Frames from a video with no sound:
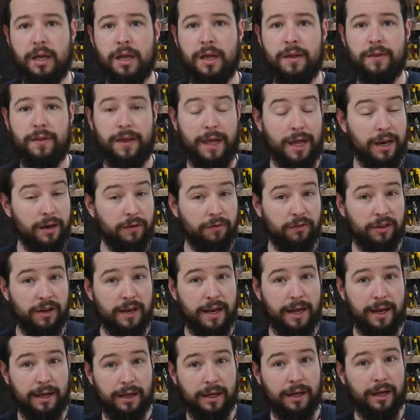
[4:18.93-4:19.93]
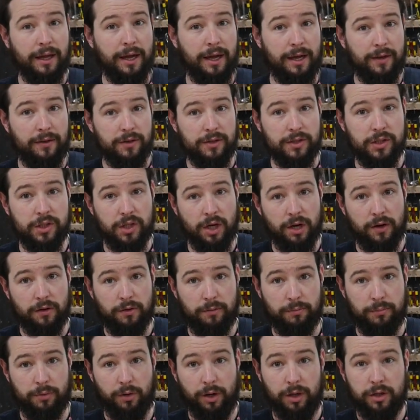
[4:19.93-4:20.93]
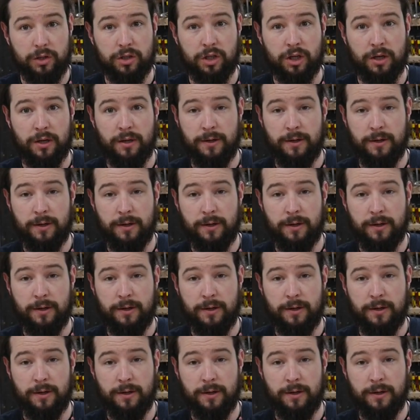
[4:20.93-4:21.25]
the end of the neck and the start of the bridge.